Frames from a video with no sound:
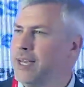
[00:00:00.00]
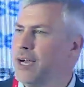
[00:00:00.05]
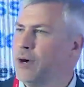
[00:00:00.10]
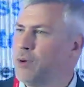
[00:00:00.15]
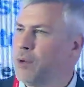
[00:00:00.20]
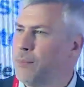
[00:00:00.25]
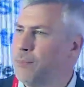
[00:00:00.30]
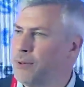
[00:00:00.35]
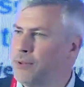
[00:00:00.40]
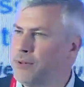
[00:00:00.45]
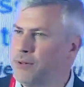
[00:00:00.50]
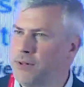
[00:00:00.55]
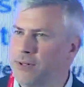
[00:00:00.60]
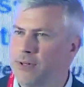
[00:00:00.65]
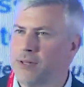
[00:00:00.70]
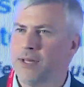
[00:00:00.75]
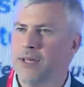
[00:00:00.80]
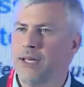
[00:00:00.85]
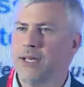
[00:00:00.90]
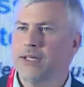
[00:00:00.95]
I want to
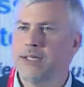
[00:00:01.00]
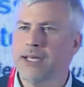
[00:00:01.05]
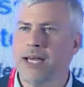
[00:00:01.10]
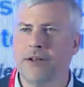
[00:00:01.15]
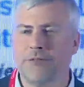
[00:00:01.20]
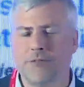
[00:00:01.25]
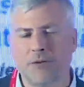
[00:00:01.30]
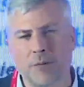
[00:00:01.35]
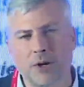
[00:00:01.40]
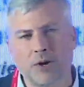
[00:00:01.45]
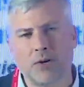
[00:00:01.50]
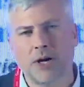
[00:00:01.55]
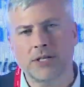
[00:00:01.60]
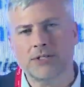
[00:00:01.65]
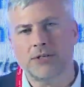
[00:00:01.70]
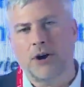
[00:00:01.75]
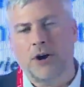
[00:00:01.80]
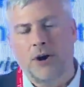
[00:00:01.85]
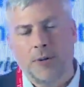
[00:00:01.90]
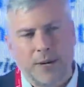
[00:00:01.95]
pull data from across
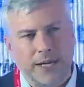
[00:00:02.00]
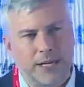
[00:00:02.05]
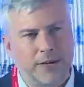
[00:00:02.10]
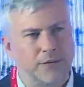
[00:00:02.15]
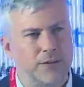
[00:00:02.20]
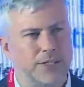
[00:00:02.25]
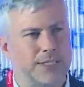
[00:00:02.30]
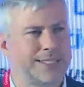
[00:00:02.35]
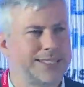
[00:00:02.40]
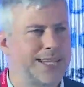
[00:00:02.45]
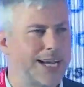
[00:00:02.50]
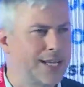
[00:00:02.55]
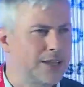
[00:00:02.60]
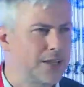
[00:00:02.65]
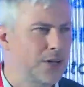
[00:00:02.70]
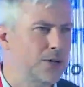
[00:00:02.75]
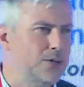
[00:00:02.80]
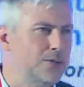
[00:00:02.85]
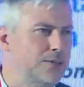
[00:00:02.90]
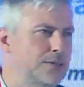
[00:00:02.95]
all my different
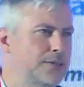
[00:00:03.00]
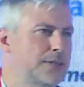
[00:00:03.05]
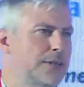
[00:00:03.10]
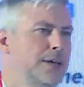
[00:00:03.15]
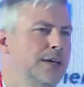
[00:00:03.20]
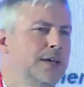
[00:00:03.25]
silos